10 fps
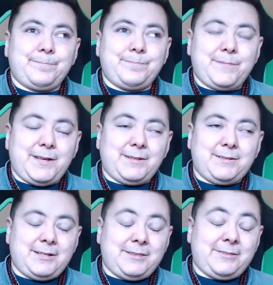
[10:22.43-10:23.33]
yeah,
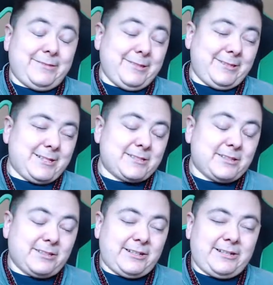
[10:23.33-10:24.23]
I think that's
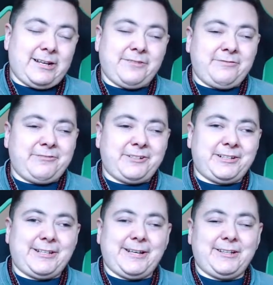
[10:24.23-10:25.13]
all I have for
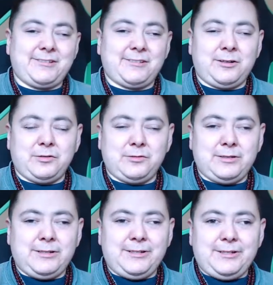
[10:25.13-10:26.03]
today. So
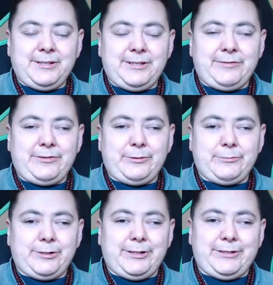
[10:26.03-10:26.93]
if you
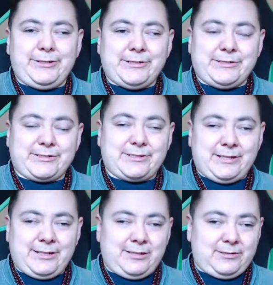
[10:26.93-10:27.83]
would just
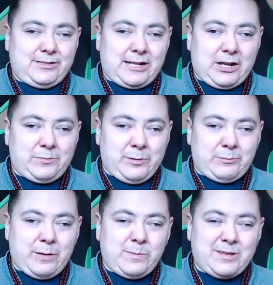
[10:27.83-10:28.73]
uh, check out my
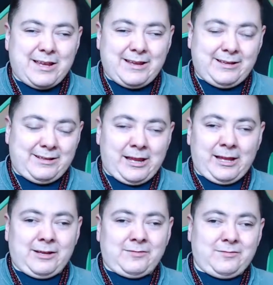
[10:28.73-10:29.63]
website, I
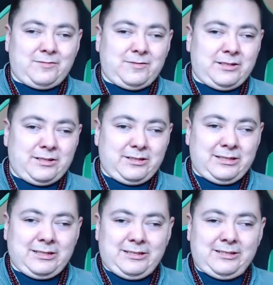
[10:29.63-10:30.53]
have
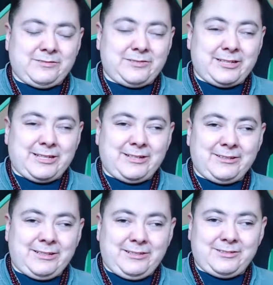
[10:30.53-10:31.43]
it,
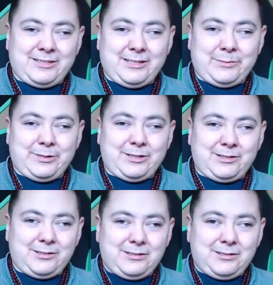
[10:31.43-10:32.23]
everything that you see up here.